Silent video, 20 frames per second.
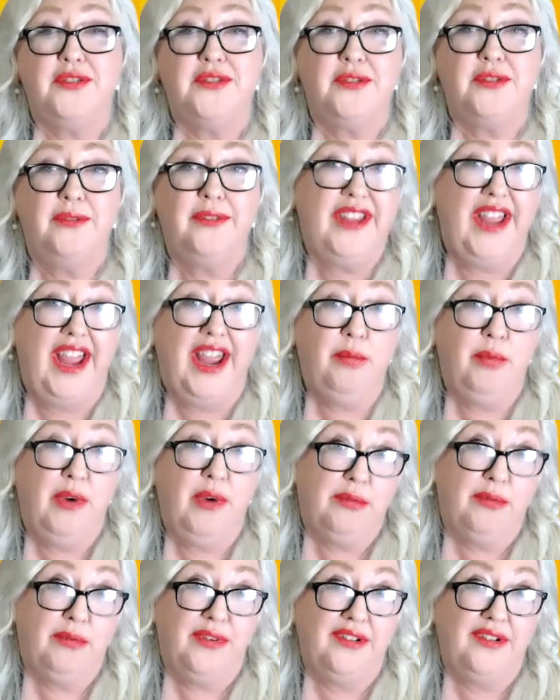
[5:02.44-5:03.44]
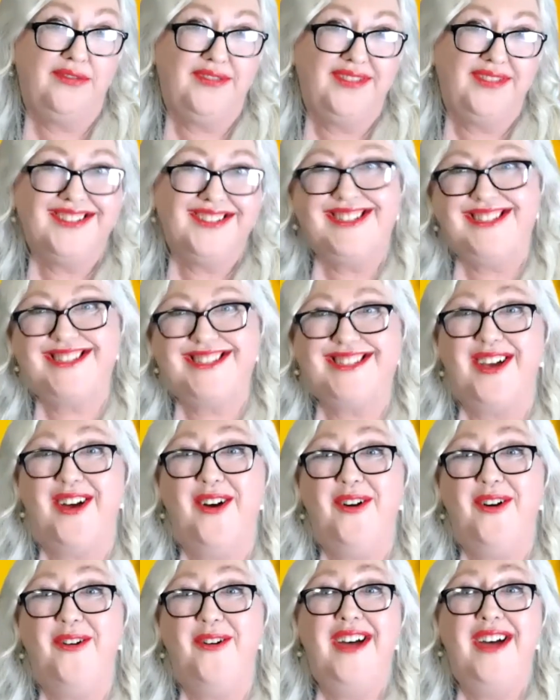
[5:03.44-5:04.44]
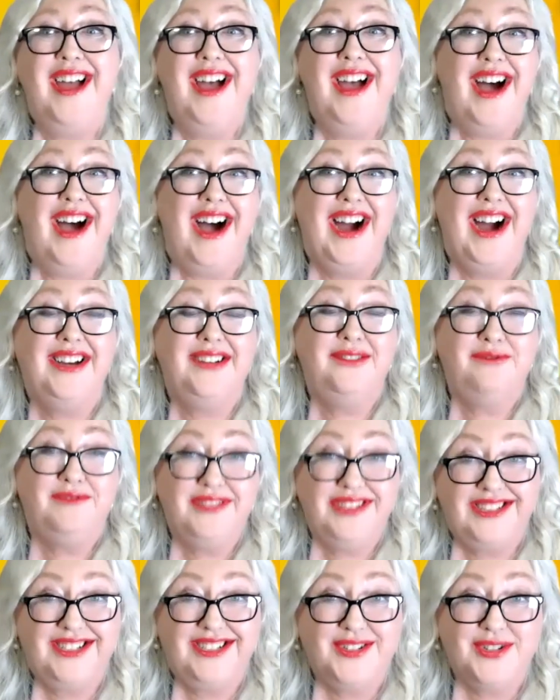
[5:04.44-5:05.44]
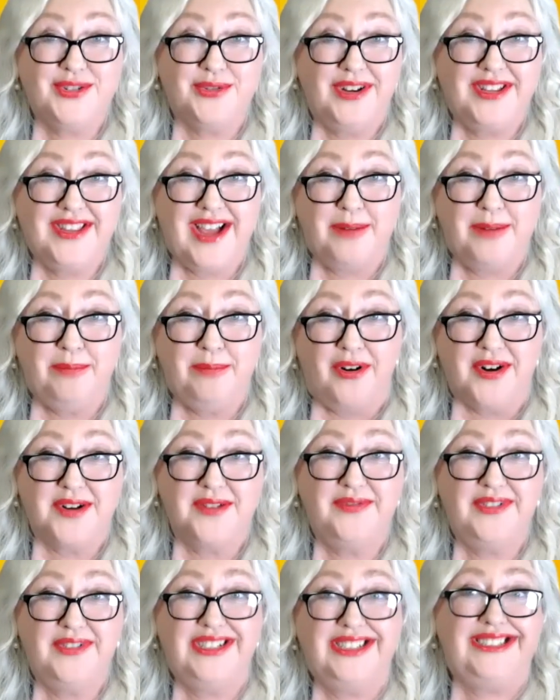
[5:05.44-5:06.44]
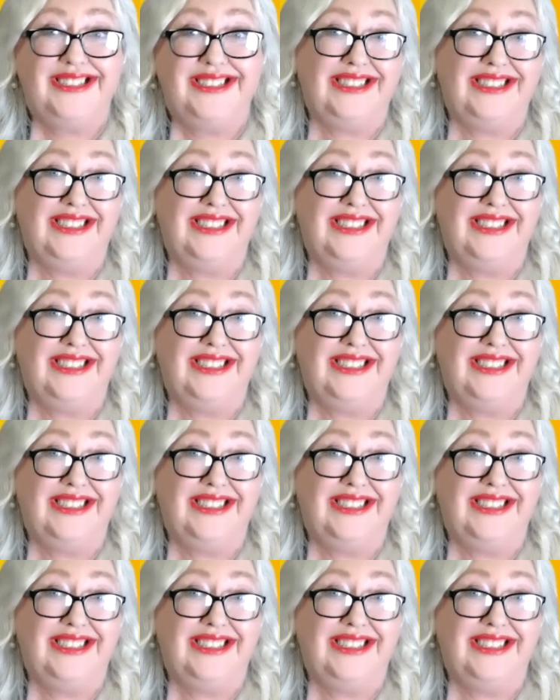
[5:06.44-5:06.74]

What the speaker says: also a gay werewolf. So I really enjoyed that part of it,